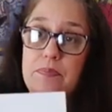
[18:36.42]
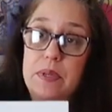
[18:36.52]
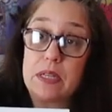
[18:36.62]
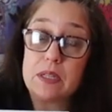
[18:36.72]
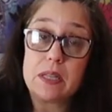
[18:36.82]

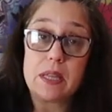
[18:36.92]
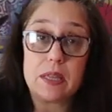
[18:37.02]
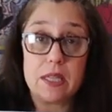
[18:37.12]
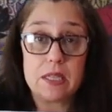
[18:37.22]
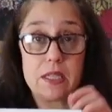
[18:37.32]
because
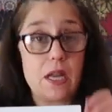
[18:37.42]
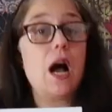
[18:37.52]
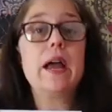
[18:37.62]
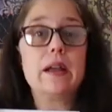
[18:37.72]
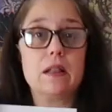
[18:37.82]
the
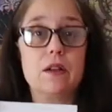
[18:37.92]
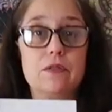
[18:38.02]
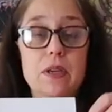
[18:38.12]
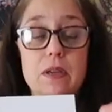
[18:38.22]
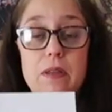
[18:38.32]
style
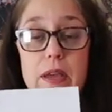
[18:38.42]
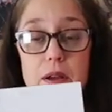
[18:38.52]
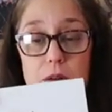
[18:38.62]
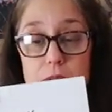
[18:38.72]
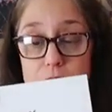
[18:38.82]
of Keith
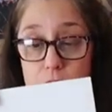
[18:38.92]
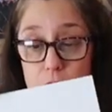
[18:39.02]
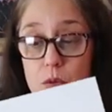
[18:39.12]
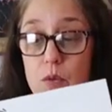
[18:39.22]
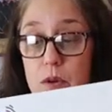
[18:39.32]
Haring's
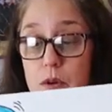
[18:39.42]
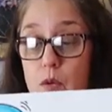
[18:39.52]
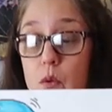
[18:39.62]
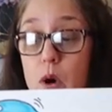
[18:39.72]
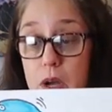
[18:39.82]
artwork
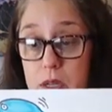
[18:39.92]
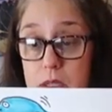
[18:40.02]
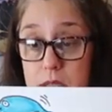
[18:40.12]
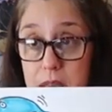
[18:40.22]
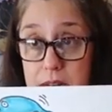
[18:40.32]

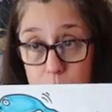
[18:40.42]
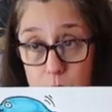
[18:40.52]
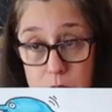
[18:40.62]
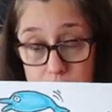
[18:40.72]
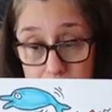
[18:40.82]
was that it
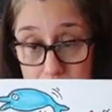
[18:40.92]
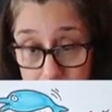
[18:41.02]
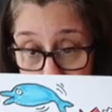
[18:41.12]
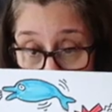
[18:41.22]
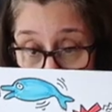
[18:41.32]
was
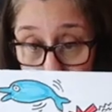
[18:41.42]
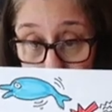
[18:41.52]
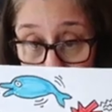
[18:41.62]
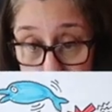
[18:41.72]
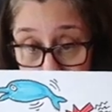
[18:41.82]

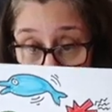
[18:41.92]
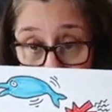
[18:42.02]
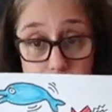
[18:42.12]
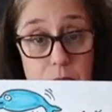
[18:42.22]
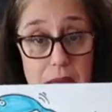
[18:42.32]
outlined
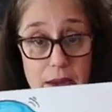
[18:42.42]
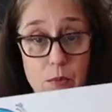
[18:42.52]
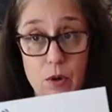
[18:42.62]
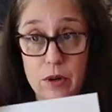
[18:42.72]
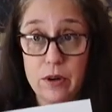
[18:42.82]
in black
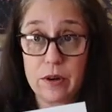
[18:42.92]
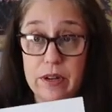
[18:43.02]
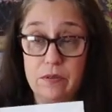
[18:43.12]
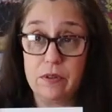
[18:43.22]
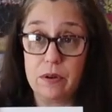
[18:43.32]
marker
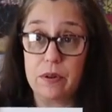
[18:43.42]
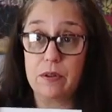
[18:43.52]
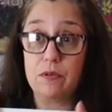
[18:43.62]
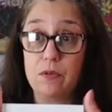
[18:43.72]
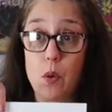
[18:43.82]
and very
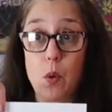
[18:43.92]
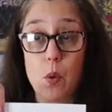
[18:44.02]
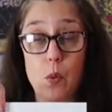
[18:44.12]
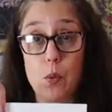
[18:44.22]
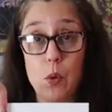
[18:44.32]

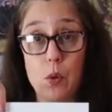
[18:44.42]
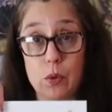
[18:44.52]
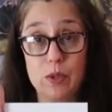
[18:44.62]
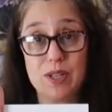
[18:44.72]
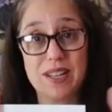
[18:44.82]

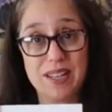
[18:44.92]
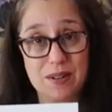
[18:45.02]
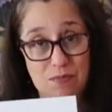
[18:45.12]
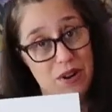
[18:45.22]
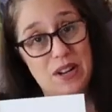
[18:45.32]
bold,
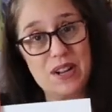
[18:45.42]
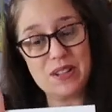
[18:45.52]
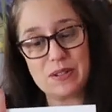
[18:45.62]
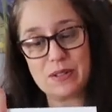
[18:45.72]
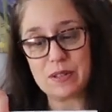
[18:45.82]
bright
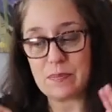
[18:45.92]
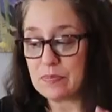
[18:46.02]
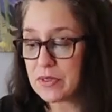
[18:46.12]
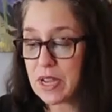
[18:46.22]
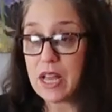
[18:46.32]
colors.
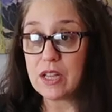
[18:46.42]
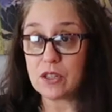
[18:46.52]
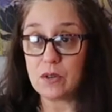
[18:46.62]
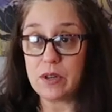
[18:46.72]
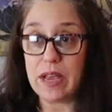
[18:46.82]

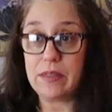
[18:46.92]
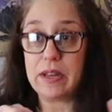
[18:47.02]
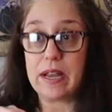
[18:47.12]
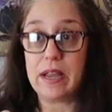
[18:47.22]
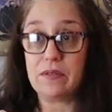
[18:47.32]
So now
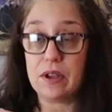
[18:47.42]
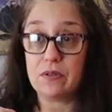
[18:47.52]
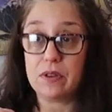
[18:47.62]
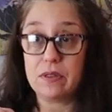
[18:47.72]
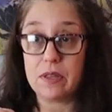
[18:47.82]
that I have
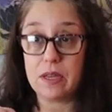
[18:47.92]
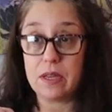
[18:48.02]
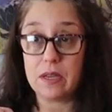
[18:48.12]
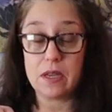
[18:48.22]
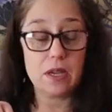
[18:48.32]

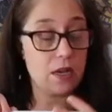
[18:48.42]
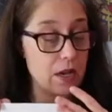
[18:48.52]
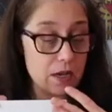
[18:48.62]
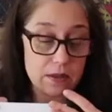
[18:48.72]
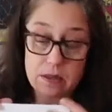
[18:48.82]
everything
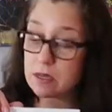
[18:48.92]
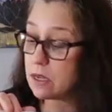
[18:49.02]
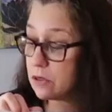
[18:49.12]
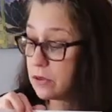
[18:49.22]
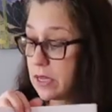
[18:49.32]

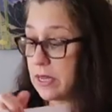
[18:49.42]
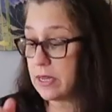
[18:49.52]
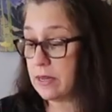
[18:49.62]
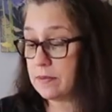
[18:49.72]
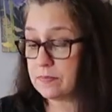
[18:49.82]
colored
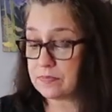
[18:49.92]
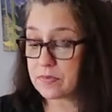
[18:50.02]
in,